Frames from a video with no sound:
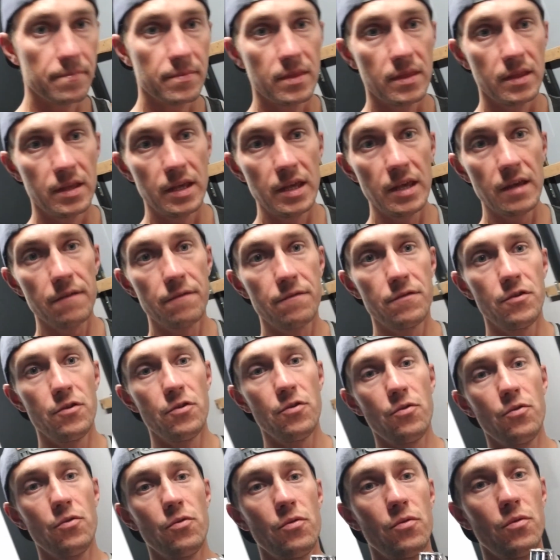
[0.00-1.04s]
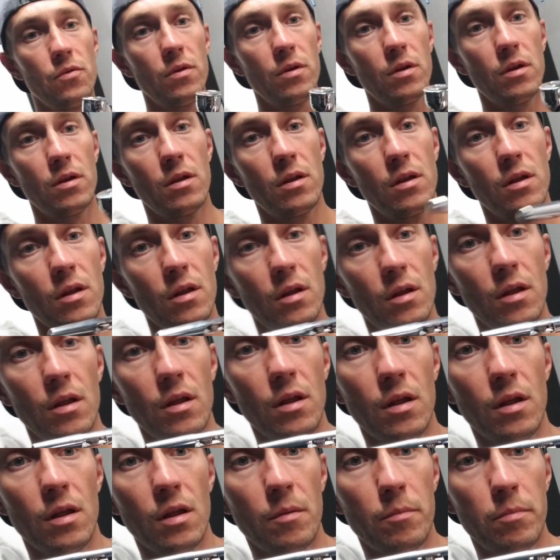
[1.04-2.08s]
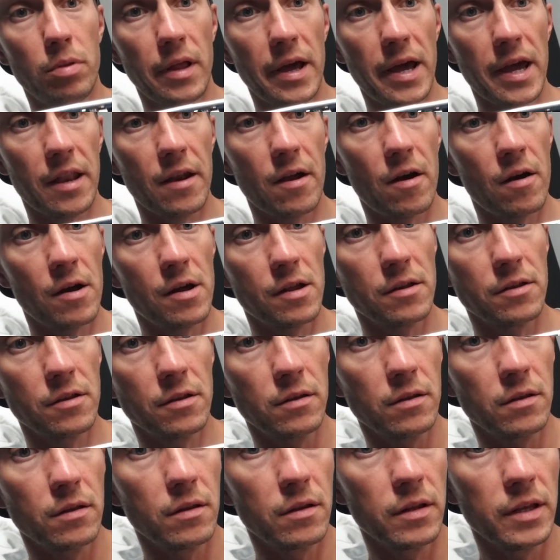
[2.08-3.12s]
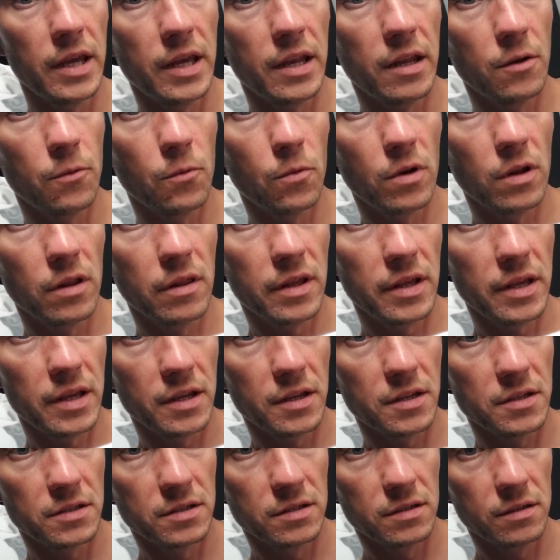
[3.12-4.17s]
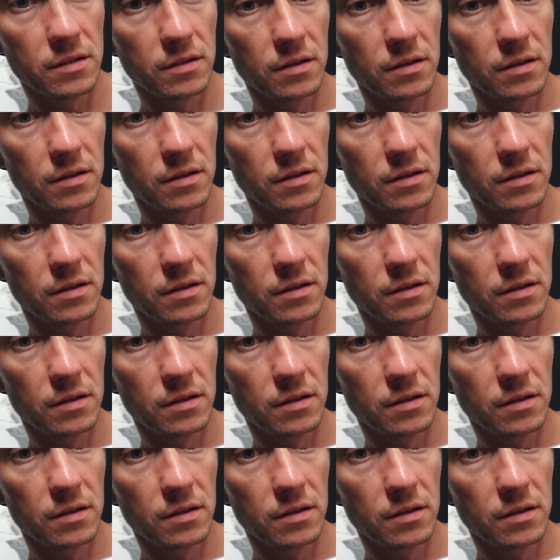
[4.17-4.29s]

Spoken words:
if you plan on getting one of these